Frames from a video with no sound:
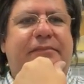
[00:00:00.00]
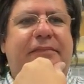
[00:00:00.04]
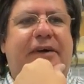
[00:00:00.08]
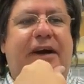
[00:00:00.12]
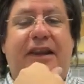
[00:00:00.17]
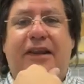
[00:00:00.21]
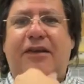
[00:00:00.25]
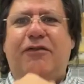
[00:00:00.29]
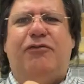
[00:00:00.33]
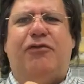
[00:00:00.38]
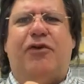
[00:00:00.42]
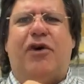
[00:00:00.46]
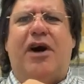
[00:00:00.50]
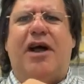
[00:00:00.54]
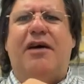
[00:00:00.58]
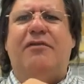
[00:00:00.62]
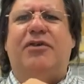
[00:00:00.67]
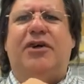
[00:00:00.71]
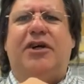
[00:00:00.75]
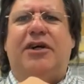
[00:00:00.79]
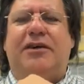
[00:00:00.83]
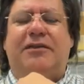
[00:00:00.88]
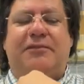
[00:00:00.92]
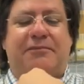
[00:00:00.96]
I think,
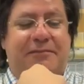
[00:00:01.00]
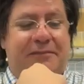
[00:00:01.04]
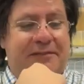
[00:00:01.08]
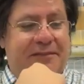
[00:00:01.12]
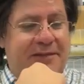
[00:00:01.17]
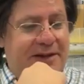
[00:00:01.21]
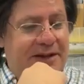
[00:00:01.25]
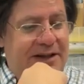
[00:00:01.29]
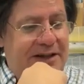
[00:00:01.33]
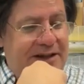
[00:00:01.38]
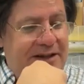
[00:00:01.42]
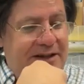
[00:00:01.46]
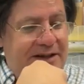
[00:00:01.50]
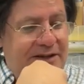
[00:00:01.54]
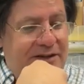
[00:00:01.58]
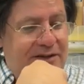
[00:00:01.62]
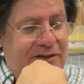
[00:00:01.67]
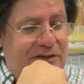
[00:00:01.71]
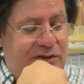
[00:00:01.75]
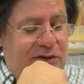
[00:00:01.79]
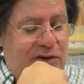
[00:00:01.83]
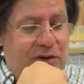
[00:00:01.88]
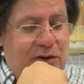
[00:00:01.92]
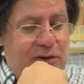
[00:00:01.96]
forever.
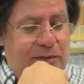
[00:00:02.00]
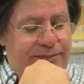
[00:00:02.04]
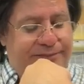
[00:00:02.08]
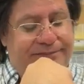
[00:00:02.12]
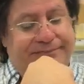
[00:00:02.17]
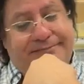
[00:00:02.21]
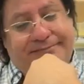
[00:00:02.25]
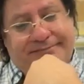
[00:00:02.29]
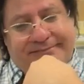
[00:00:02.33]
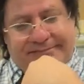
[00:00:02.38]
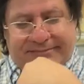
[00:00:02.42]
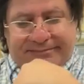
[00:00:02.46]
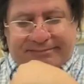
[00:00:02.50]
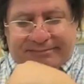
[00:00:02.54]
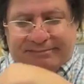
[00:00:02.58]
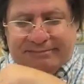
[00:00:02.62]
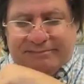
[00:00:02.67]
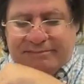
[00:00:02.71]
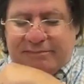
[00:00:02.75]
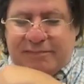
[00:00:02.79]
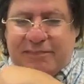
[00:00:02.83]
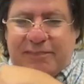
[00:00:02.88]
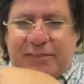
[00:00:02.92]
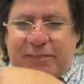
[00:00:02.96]
So
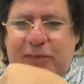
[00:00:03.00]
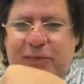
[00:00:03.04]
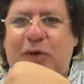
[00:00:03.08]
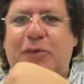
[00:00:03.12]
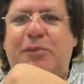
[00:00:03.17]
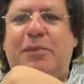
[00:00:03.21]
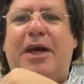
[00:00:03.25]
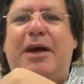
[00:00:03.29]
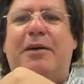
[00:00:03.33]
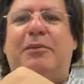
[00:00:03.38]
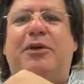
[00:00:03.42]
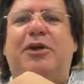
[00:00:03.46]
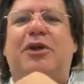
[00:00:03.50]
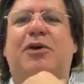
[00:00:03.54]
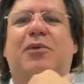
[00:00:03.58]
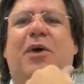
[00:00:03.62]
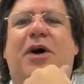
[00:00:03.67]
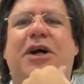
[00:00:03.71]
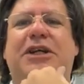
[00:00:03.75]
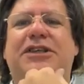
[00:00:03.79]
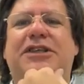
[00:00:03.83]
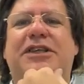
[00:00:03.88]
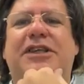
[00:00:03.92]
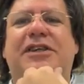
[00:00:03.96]
you'll be able to
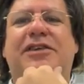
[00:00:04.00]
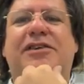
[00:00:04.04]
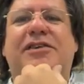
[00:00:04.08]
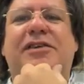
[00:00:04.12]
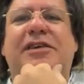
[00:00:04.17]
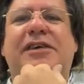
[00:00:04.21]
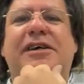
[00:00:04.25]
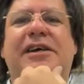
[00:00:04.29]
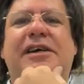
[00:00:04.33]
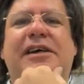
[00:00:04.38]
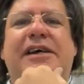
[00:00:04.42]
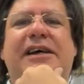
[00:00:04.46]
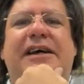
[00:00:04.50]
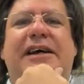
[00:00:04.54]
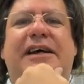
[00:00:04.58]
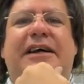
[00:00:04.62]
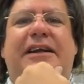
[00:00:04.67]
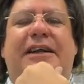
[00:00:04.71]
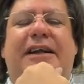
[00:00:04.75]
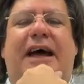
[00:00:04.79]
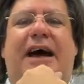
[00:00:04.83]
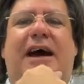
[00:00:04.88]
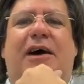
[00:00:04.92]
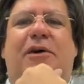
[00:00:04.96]
watch this
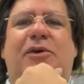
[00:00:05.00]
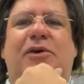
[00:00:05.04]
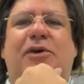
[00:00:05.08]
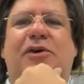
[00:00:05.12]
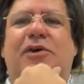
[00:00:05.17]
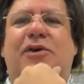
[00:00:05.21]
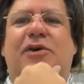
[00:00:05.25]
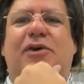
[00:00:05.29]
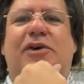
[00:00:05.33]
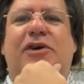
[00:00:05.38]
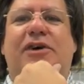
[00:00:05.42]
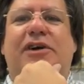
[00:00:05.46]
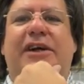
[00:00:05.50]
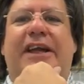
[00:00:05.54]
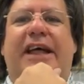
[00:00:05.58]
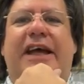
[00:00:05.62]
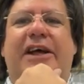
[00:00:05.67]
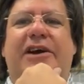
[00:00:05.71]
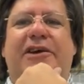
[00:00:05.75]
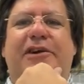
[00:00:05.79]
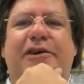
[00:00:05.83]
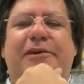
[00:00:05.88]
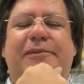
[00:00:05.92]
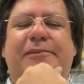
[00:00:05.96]
now or
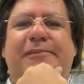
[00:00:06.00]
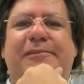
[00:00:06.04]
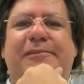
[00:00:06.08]
later.